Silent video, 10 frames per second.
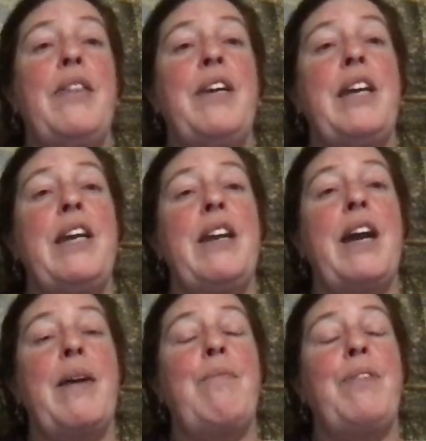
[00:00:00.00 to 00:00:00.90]
the,
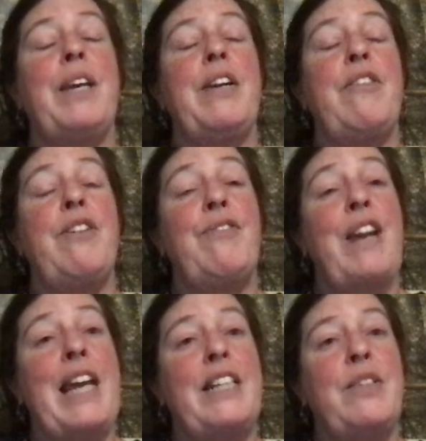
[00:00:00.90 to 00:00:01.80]
um, in a
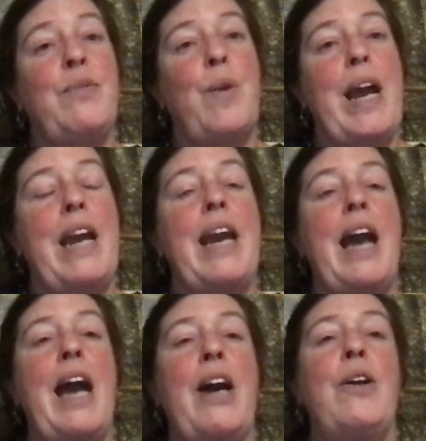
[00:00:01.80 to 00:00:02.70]
reflective way
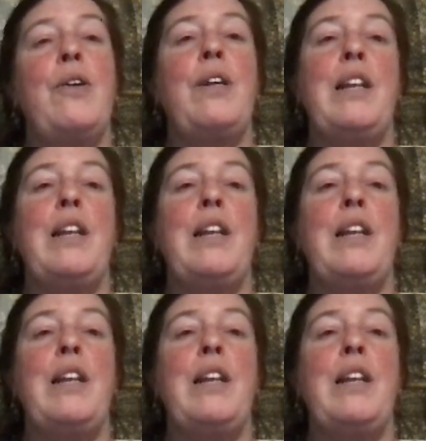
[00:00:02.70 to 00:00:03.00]
how